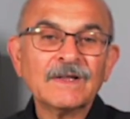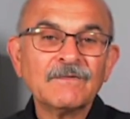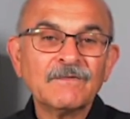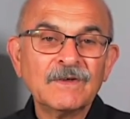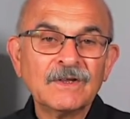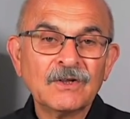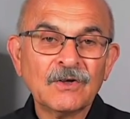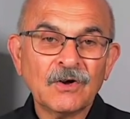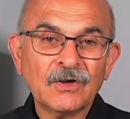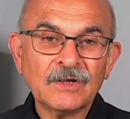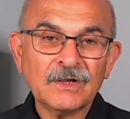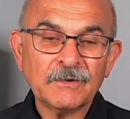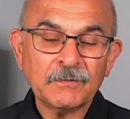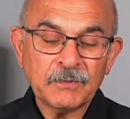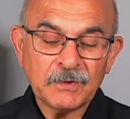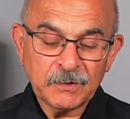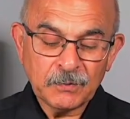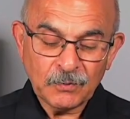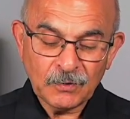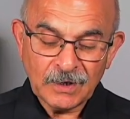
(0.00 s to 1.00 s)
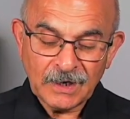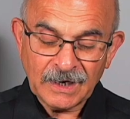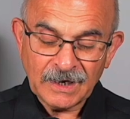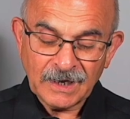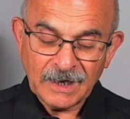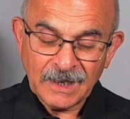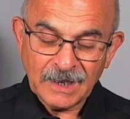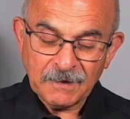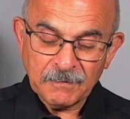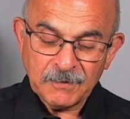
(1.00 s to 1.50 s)
with other people and
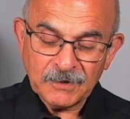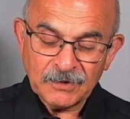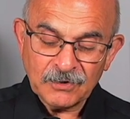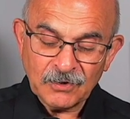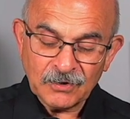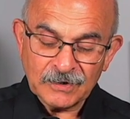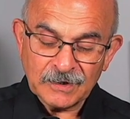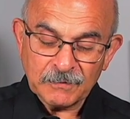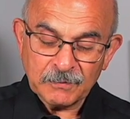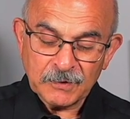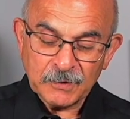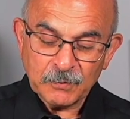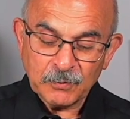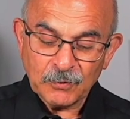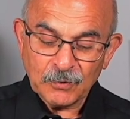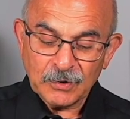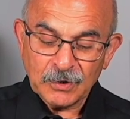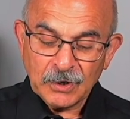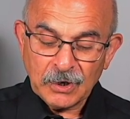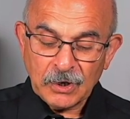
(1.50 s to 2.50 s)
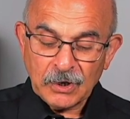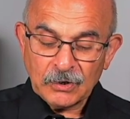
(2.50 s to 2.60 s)
helping the other people